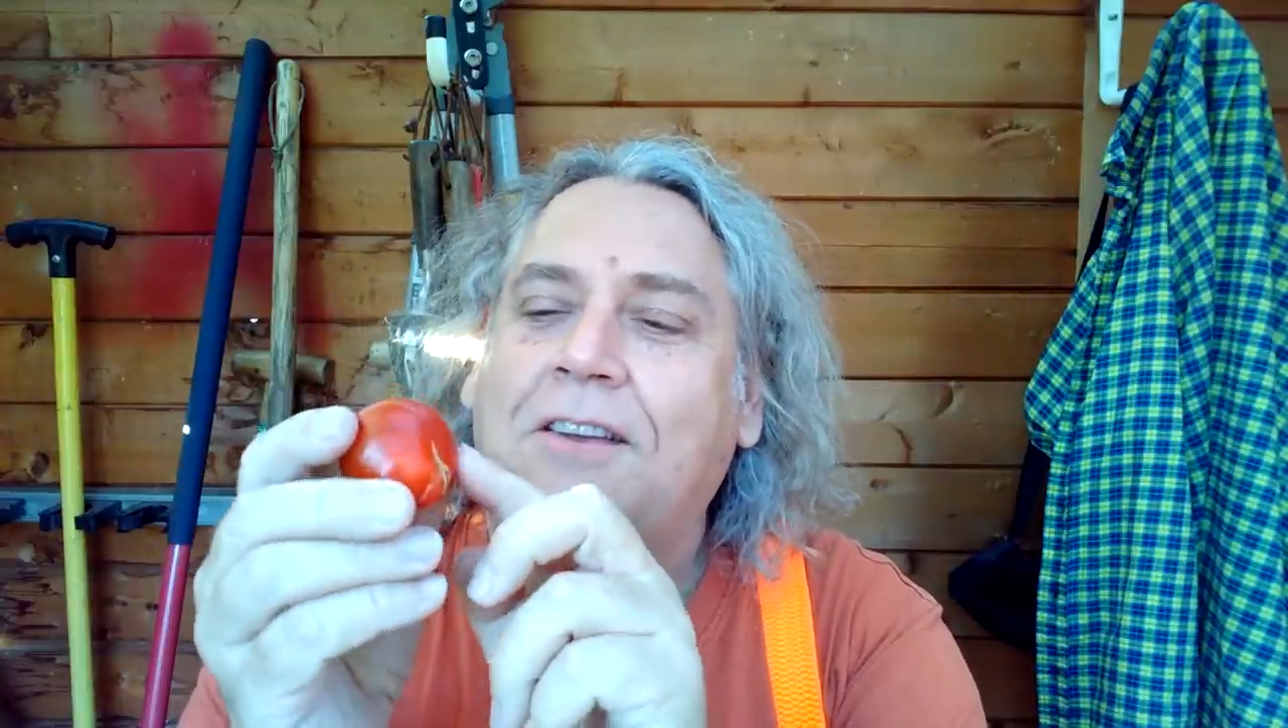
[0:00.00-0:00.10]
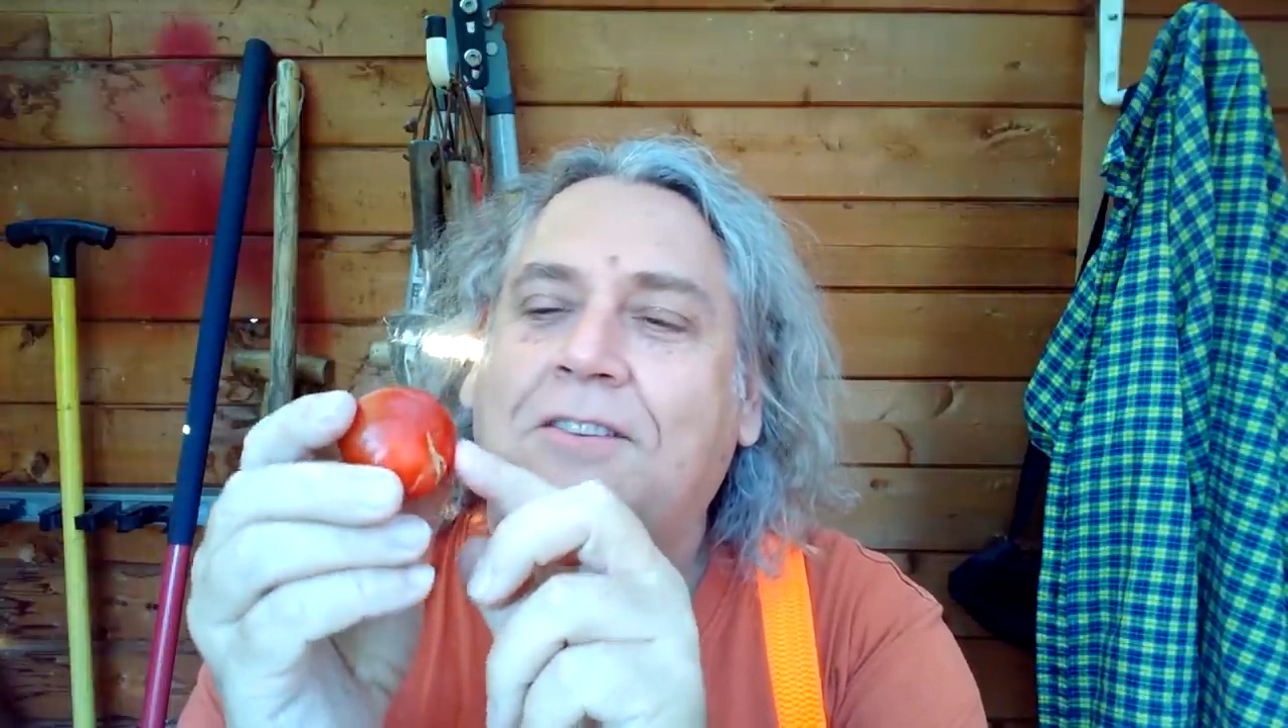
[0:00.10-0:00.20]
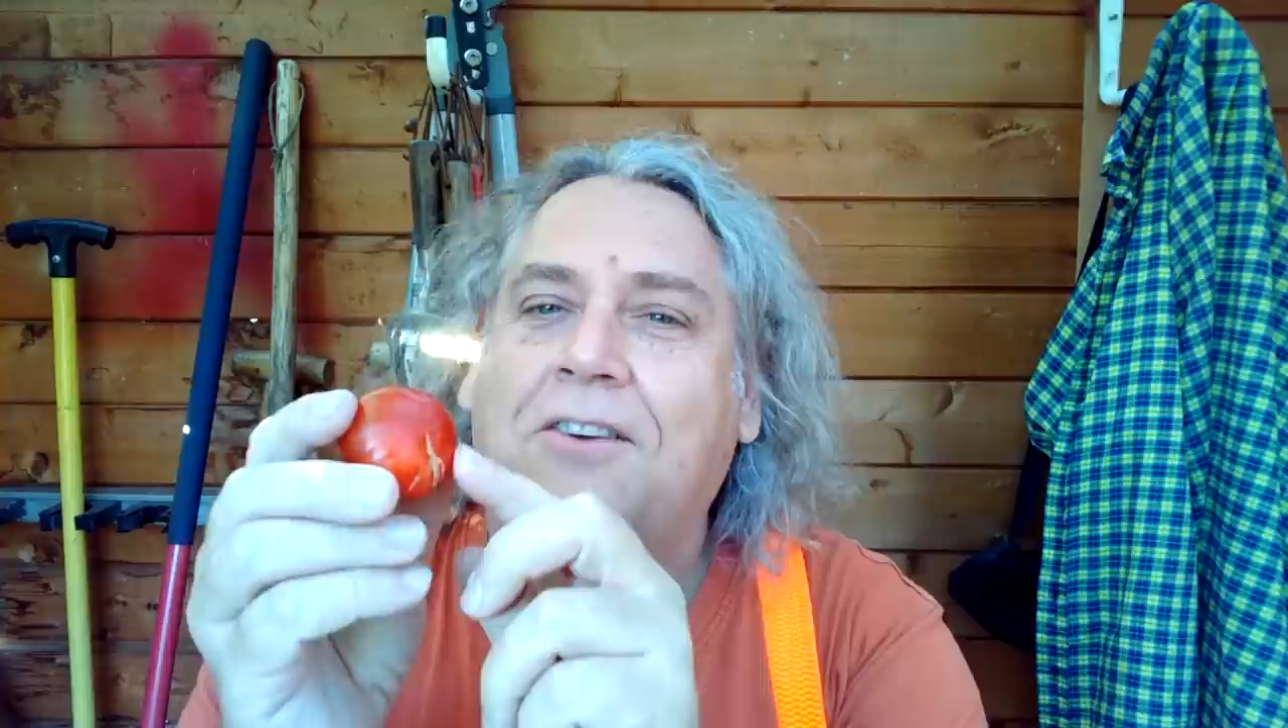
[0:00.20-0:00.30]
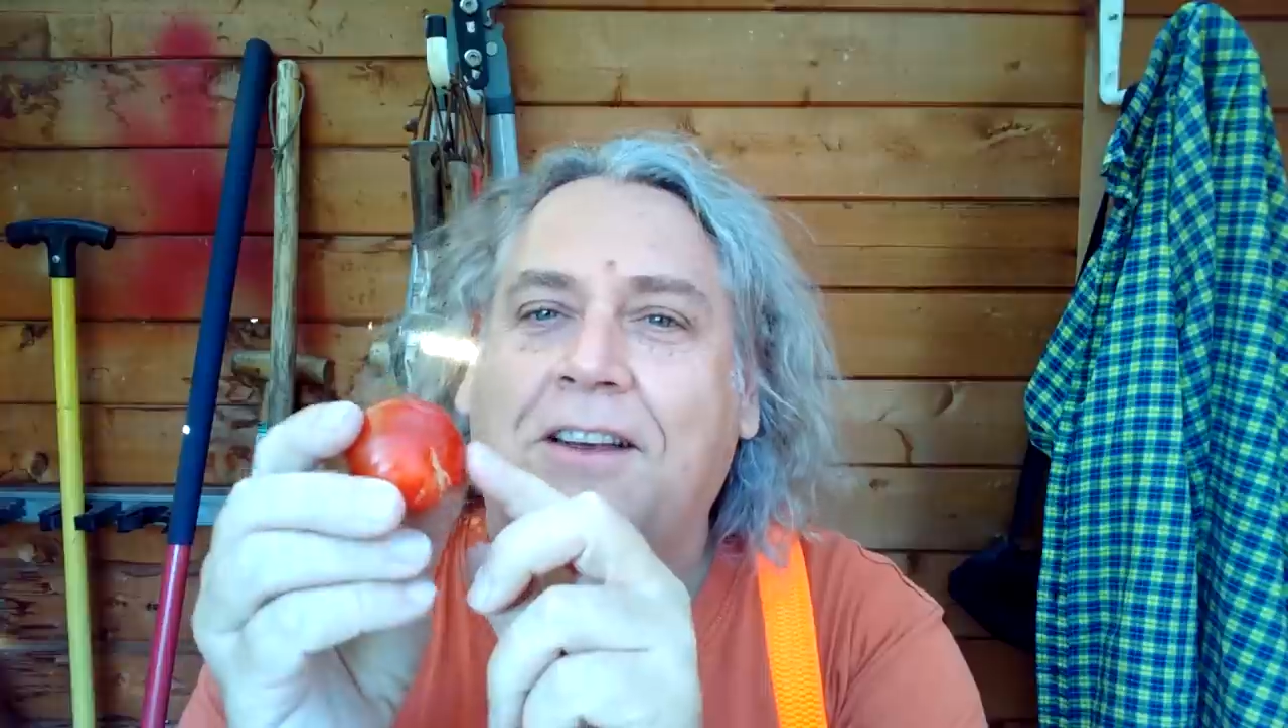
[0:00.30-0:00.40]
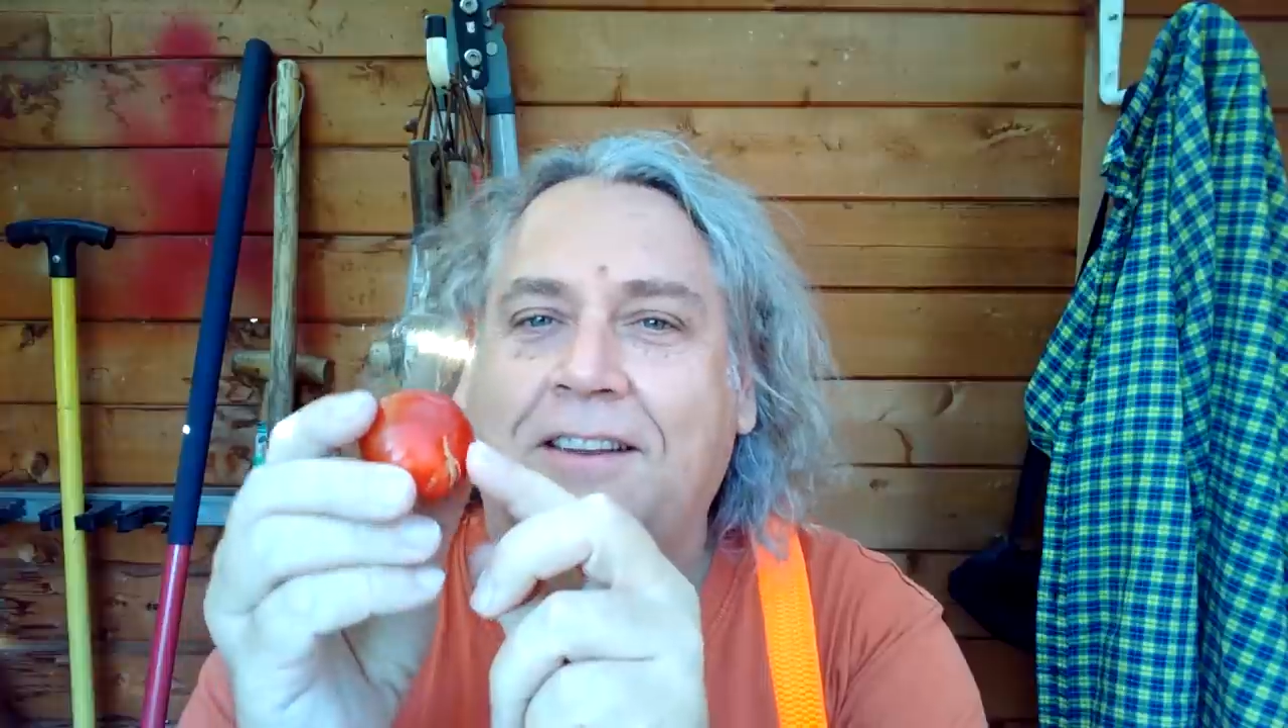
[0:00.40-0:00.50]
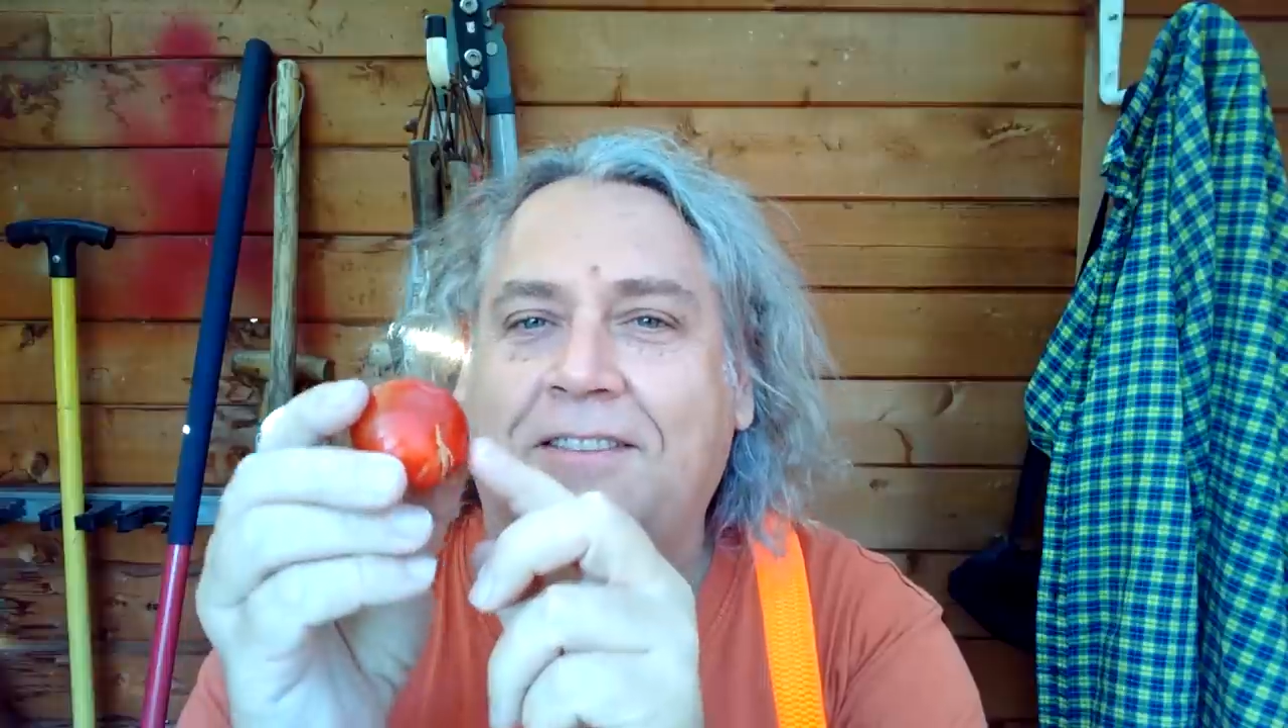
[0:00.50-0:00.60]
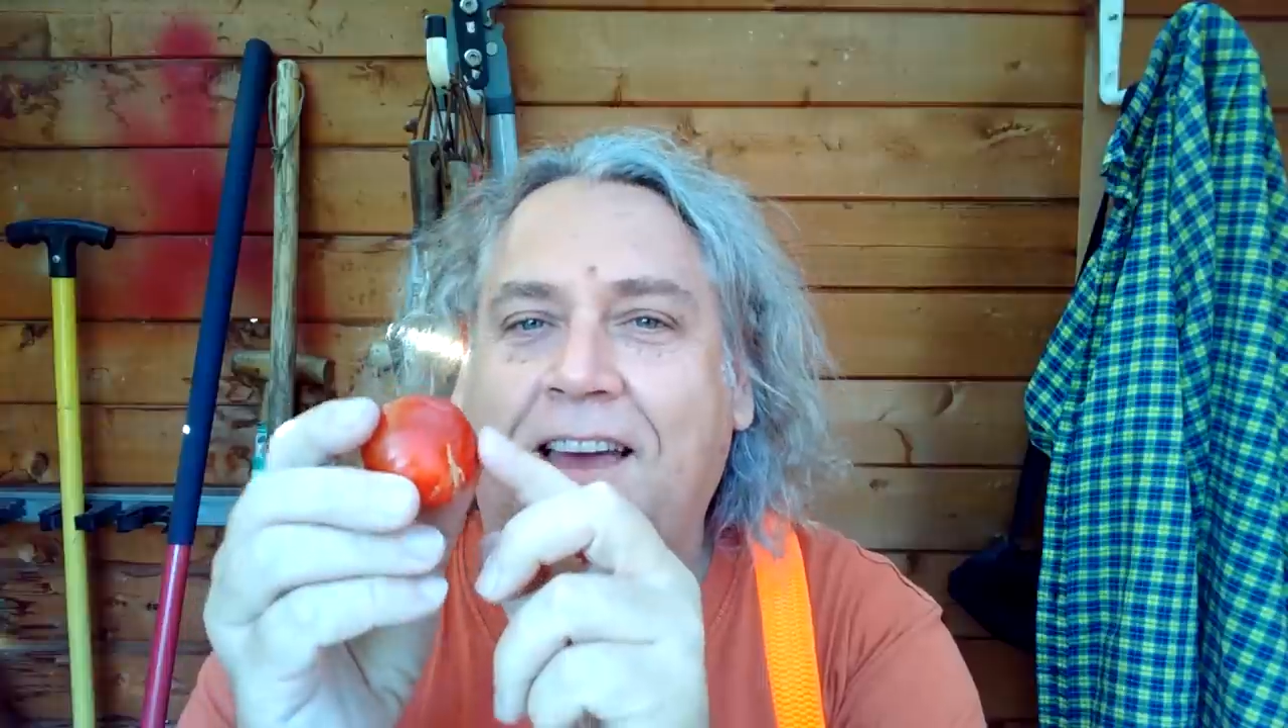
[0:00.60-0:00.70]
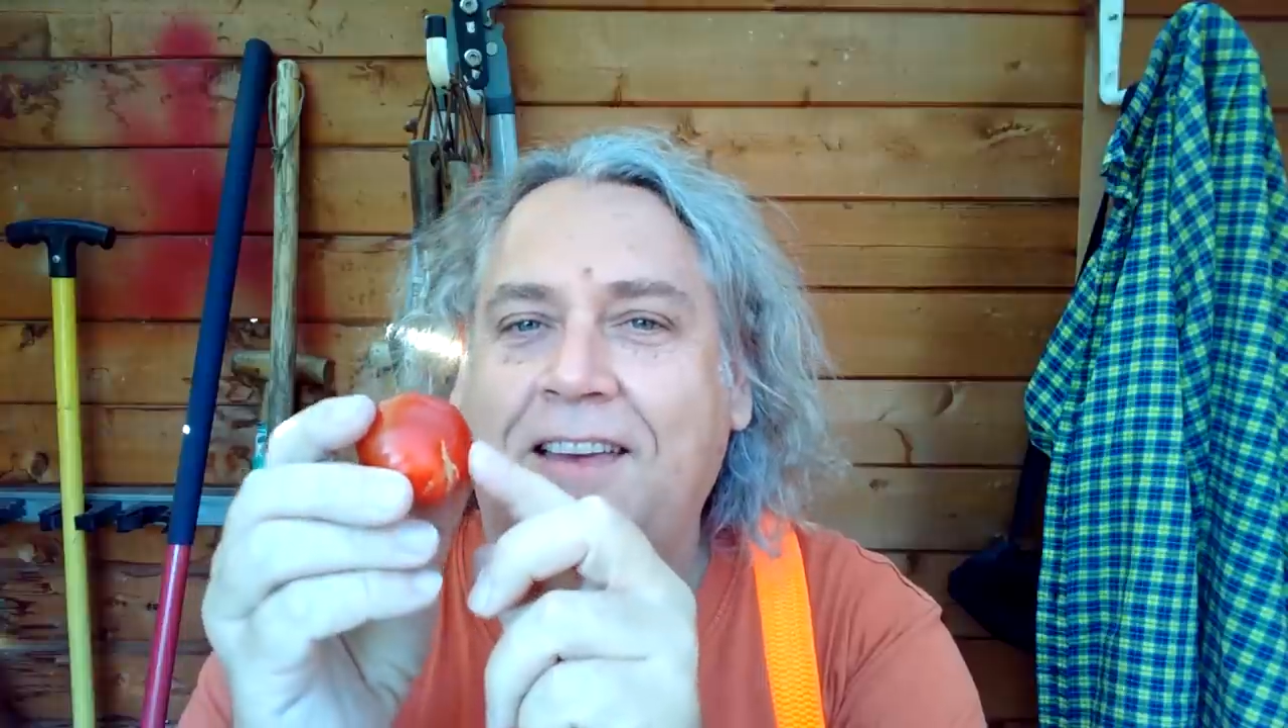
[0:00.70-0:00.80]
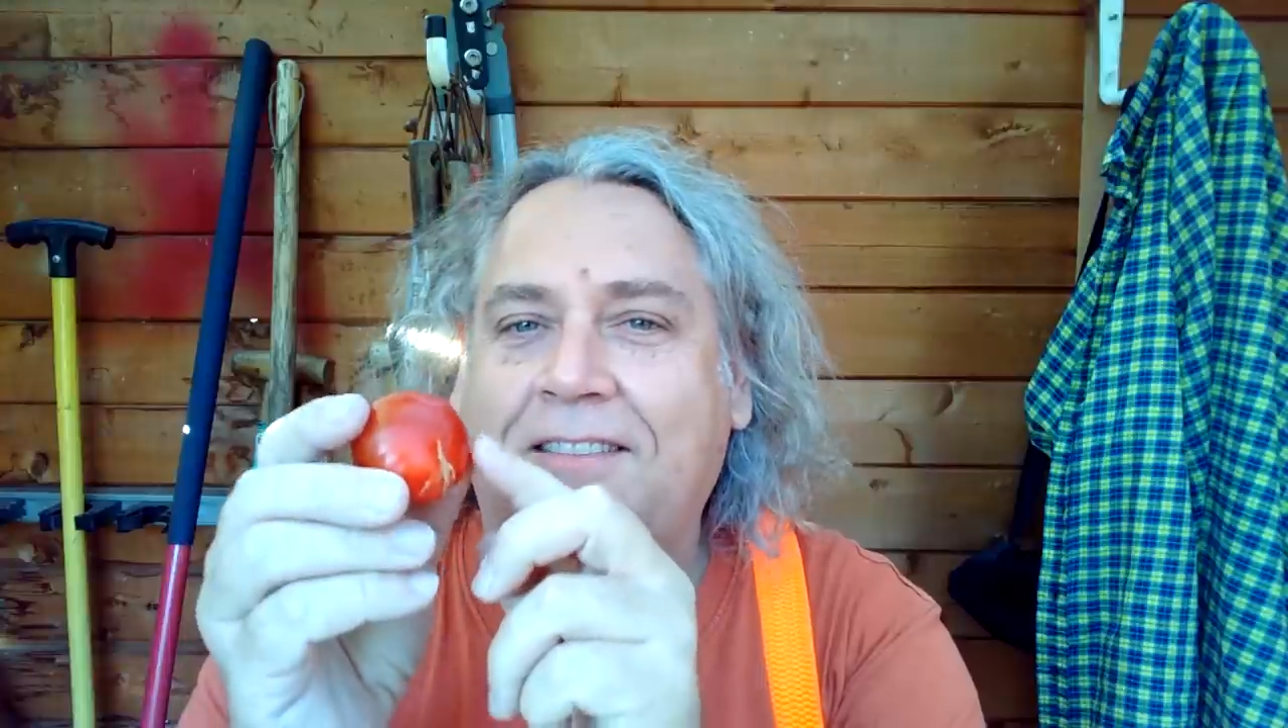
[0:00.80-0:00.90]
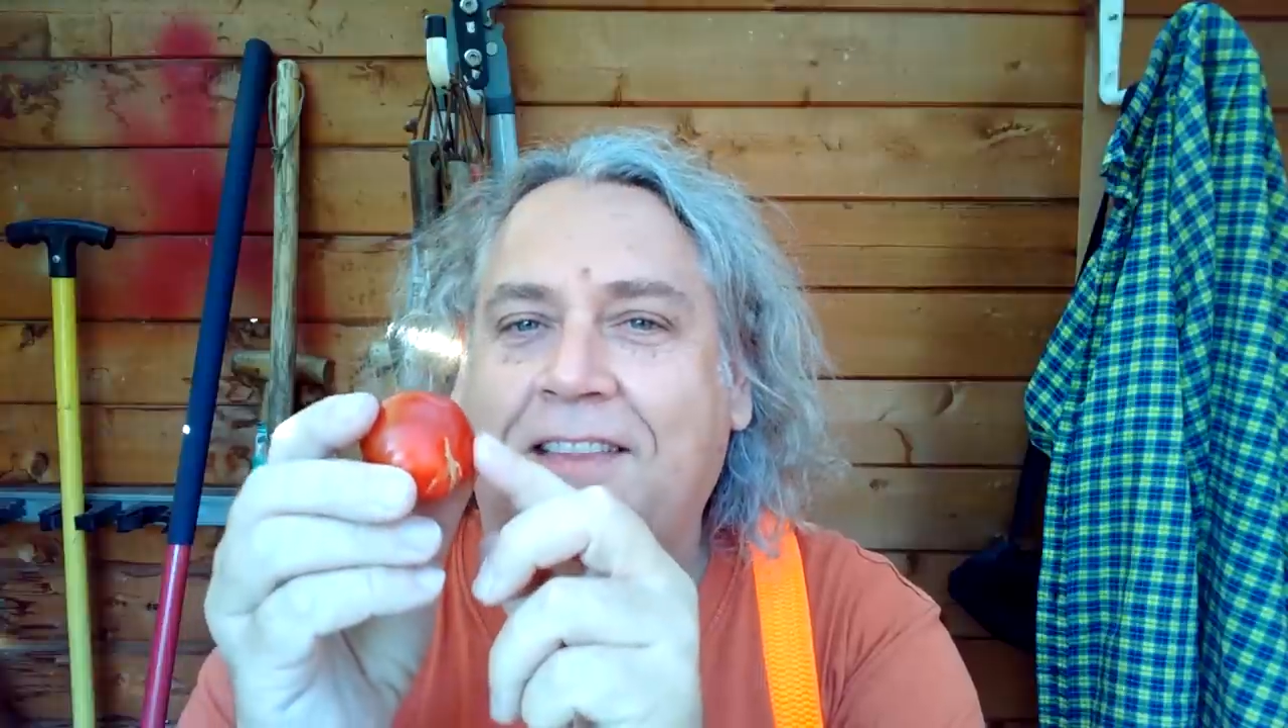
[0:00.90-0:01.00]
So I'm going to
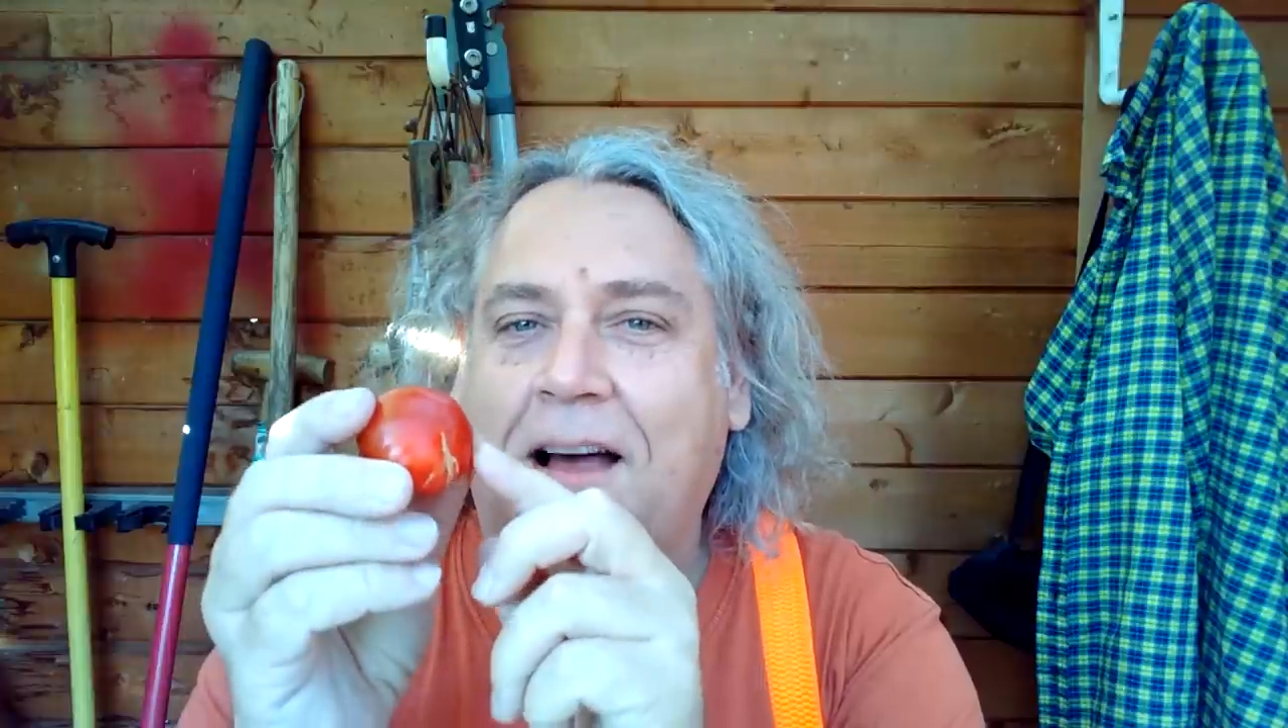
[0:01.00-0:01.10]
taste